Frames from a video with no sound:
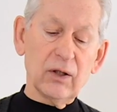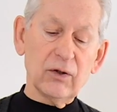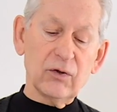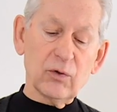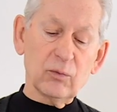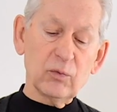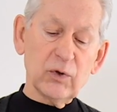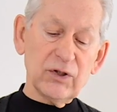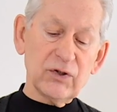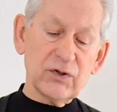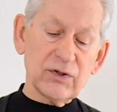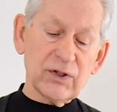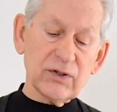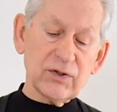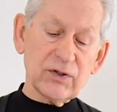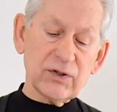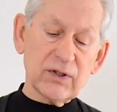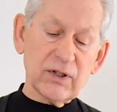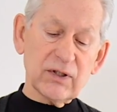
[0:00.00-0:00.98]
the
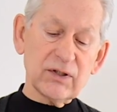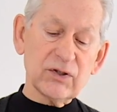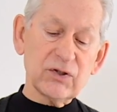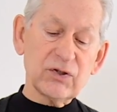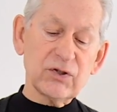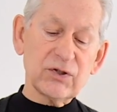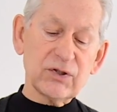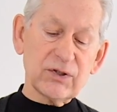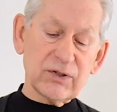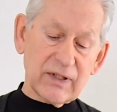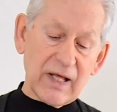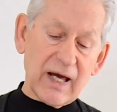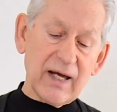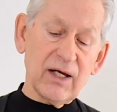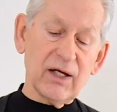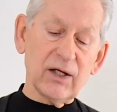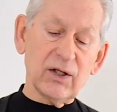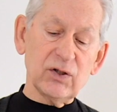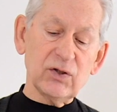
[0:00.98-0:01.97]
resistance
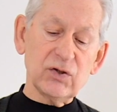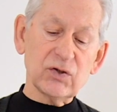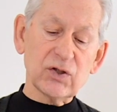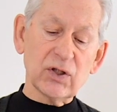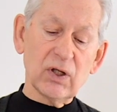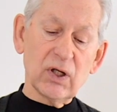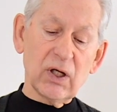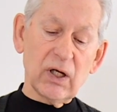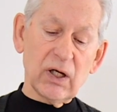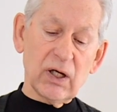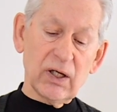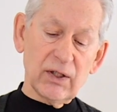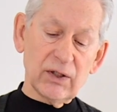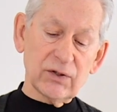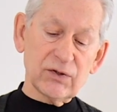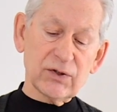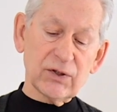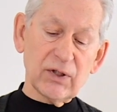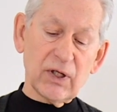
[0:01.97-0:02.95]
stays and
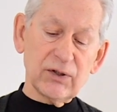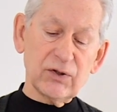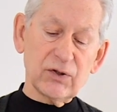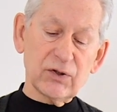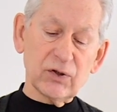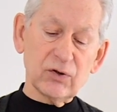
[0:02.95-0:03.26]
it's nice